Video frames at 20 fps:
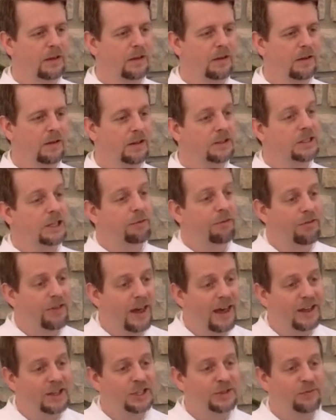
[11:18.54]
Let's give
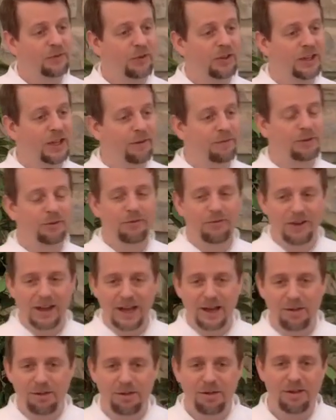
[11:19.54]
thanks for the gift of
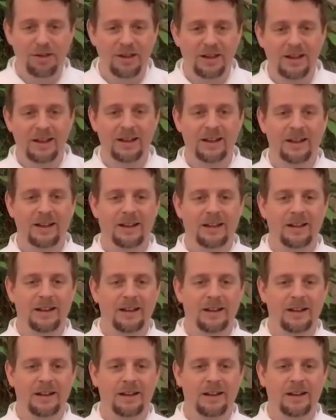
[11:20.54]
faith,
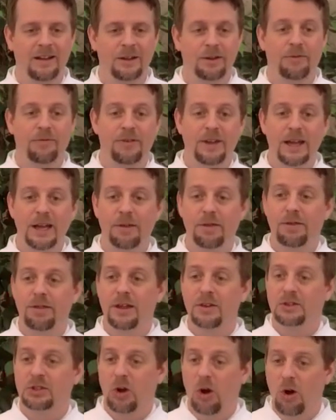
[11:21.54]
the faith
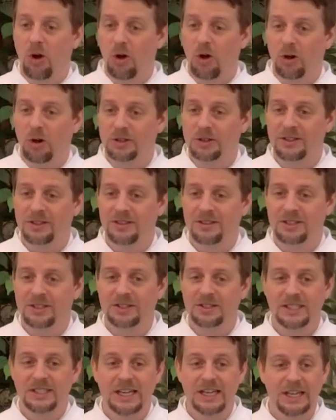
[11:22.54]
that's called to
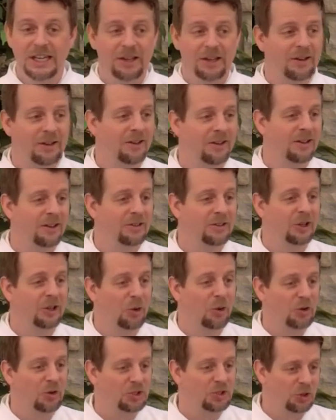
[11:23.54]
see the
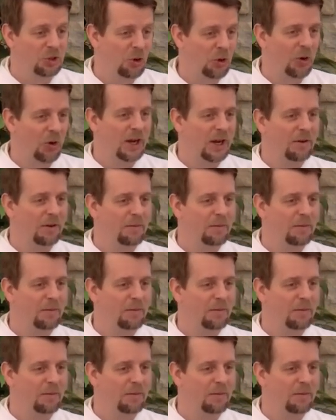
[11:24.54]
Lord's glory.